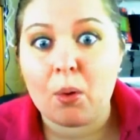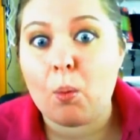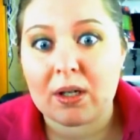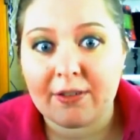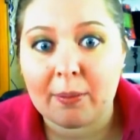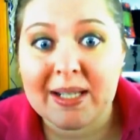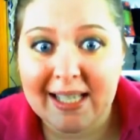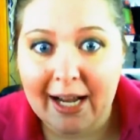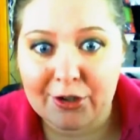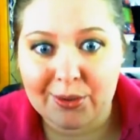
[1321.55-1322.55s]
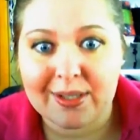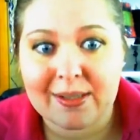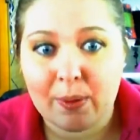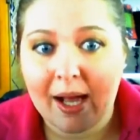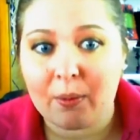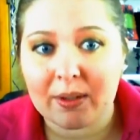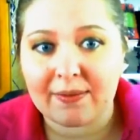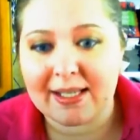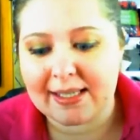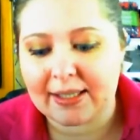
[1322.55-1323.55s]
one of our massagers as well, one
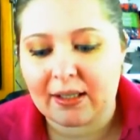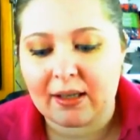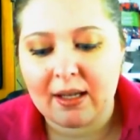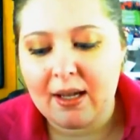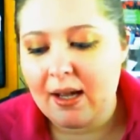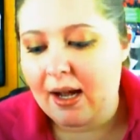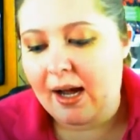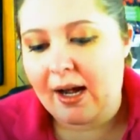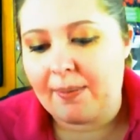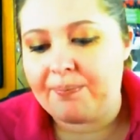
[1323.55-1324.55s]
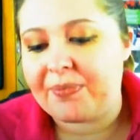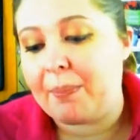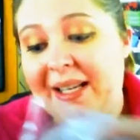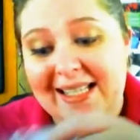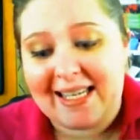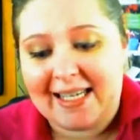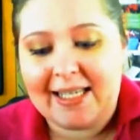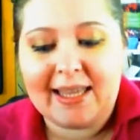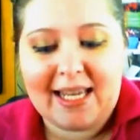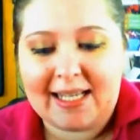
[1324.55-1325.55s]
of these little buzzing
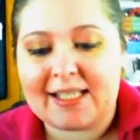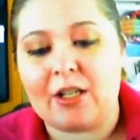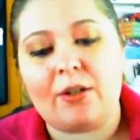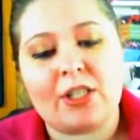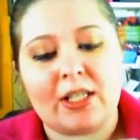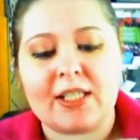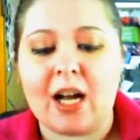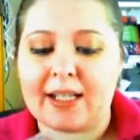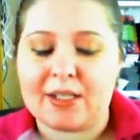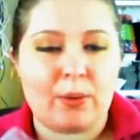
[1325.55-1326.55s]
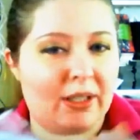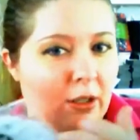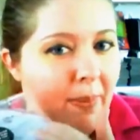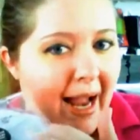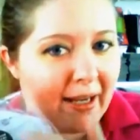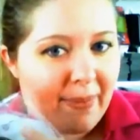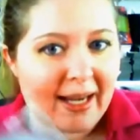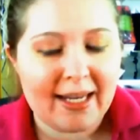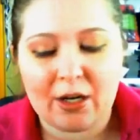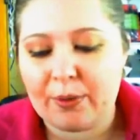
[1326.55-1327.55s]
things to tuck into a little pocket
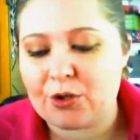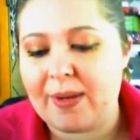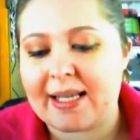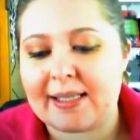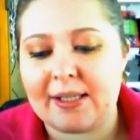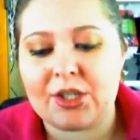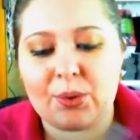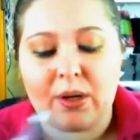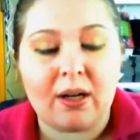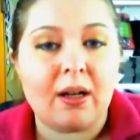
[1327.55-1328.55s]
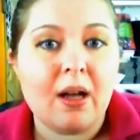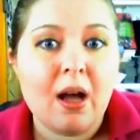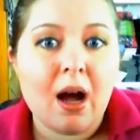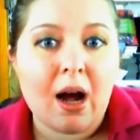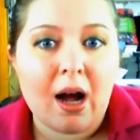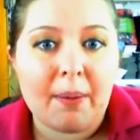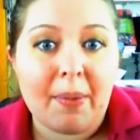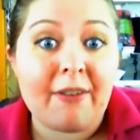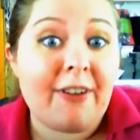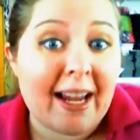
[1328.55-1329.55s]
back here, which makes it into a
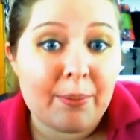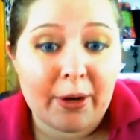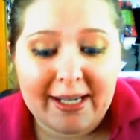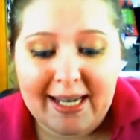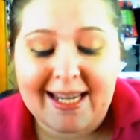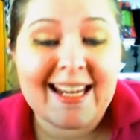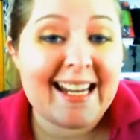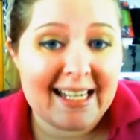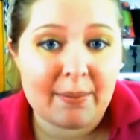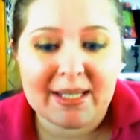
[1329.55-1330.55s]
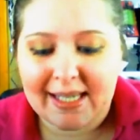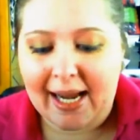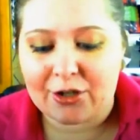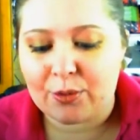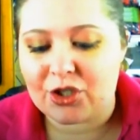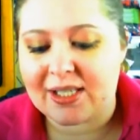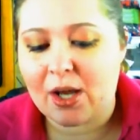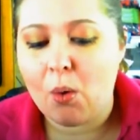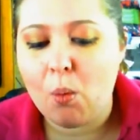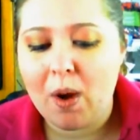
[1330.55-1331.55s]
vibrating heating massage, which is
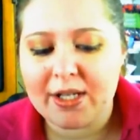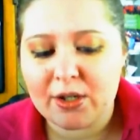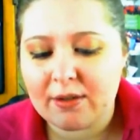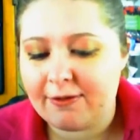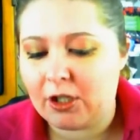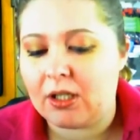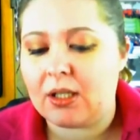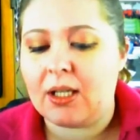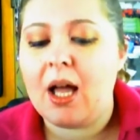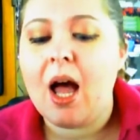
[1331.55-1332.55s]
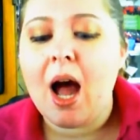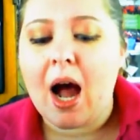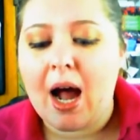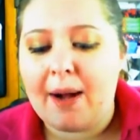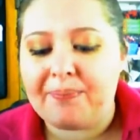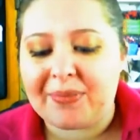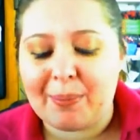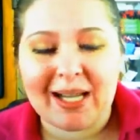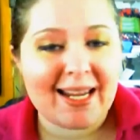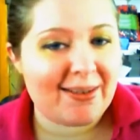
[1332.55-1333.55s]
wonderful.
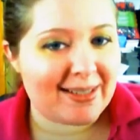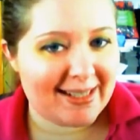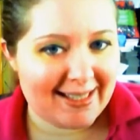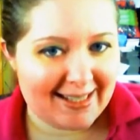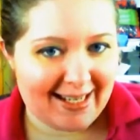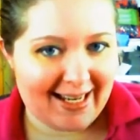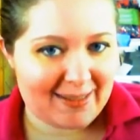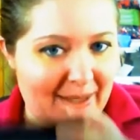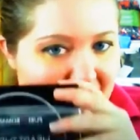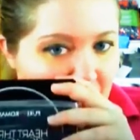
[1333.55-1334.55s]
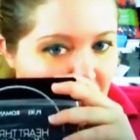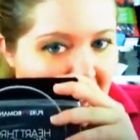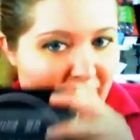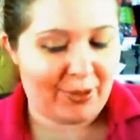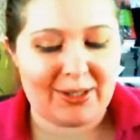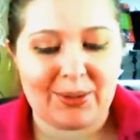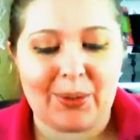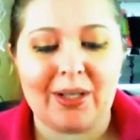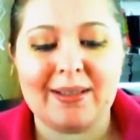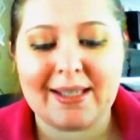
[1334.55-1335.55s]
But I use this thing as my little bribery
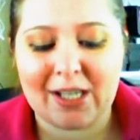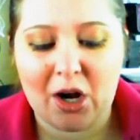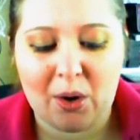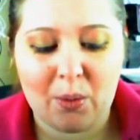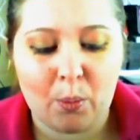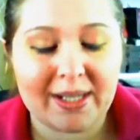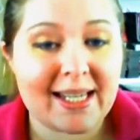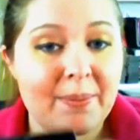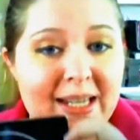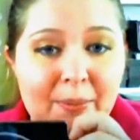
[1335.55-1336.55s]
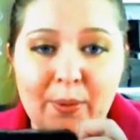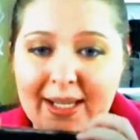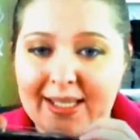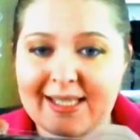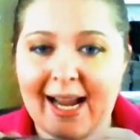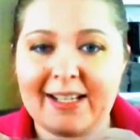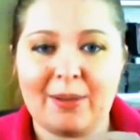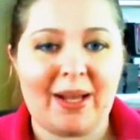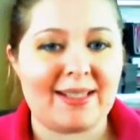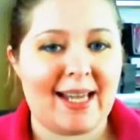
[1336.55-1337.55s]
tool. So once I'm demoing this
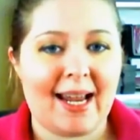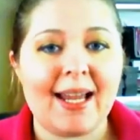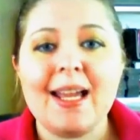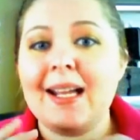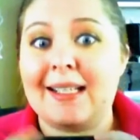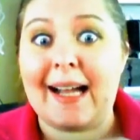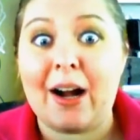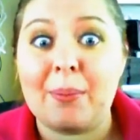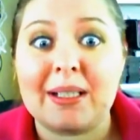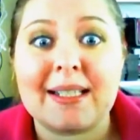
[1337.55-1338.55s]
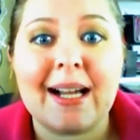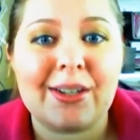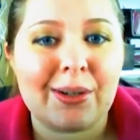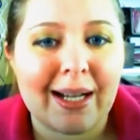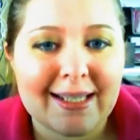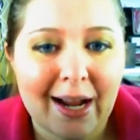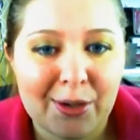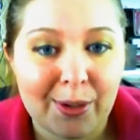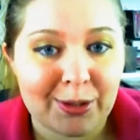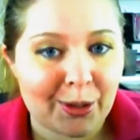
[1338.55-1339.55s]
item, I'll say, now I'm going to tell you guys how
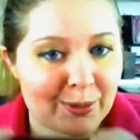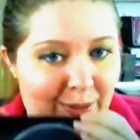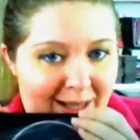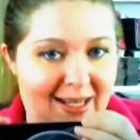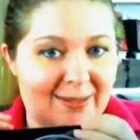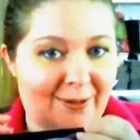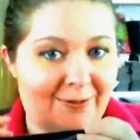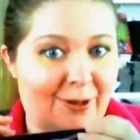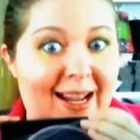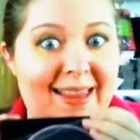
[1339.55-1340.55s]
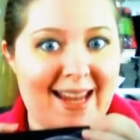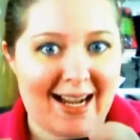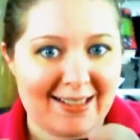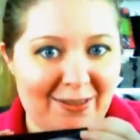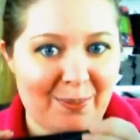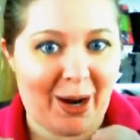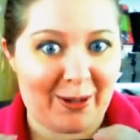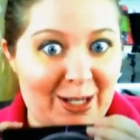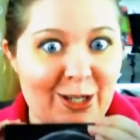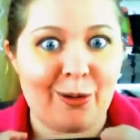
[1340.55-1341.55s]
you can earn one of these for free at the end of the
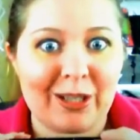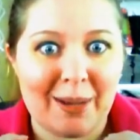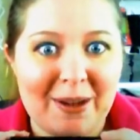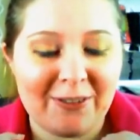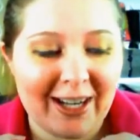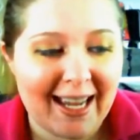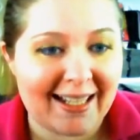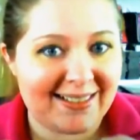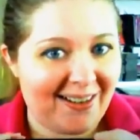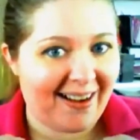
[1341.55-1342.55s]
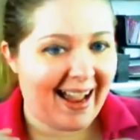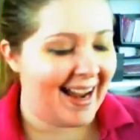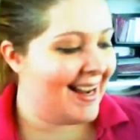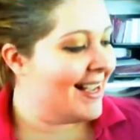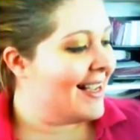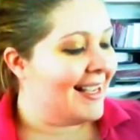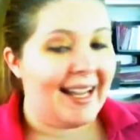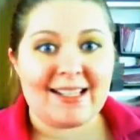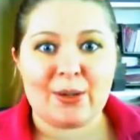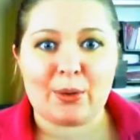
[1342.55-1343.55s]
party. Don't let me forget, okay?
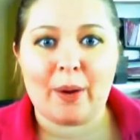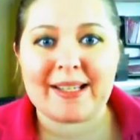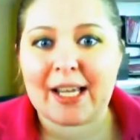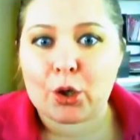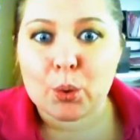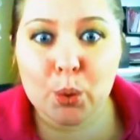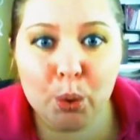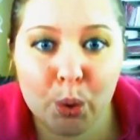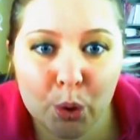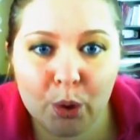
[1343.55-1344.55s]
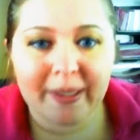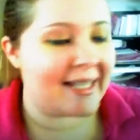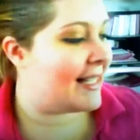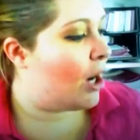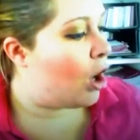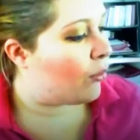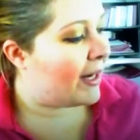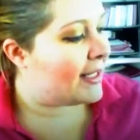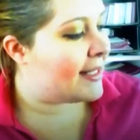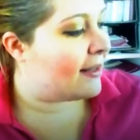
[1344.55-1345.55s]
And so they're always like, ooh, because they all
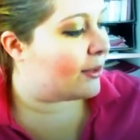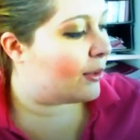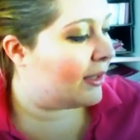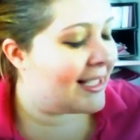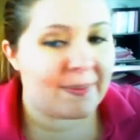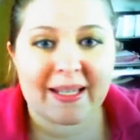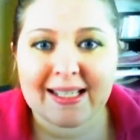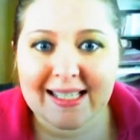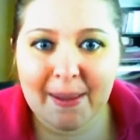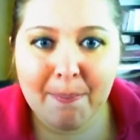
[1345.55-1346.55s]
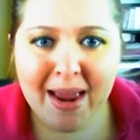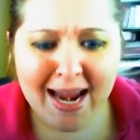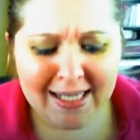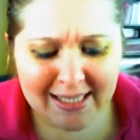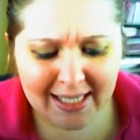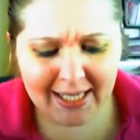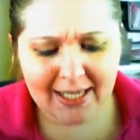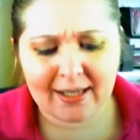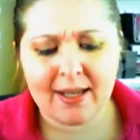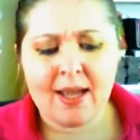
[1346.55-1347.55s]
write it down in their list because it's
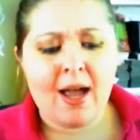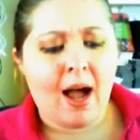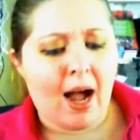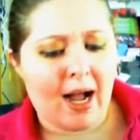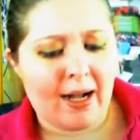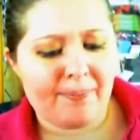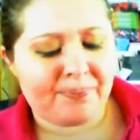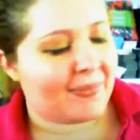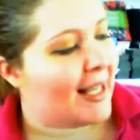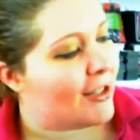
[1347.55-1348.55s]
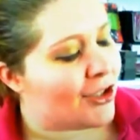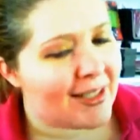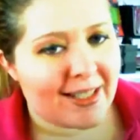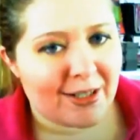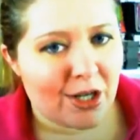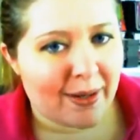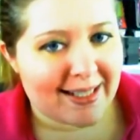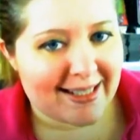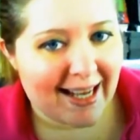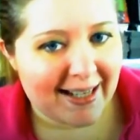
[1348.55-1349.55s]
amazing. And just so you know,
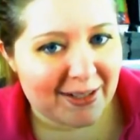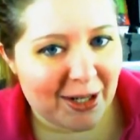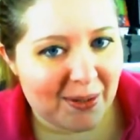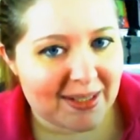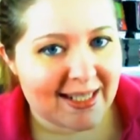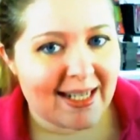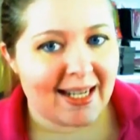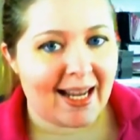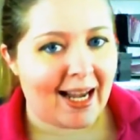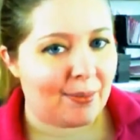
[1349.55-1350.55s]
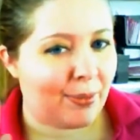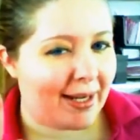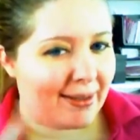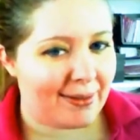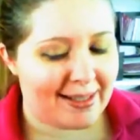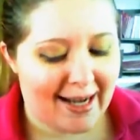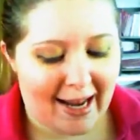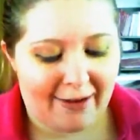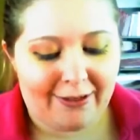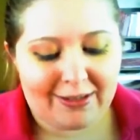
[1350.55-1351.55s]
as a side note, I break those in
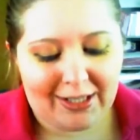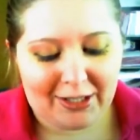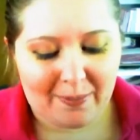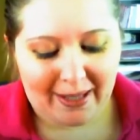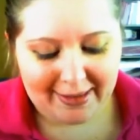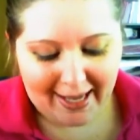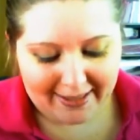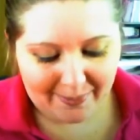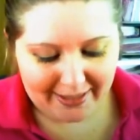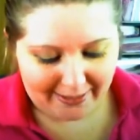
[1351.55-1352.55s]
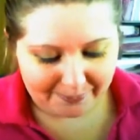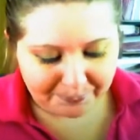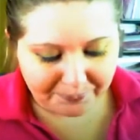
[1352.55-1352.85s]
half. I'll tell you about that in a minute.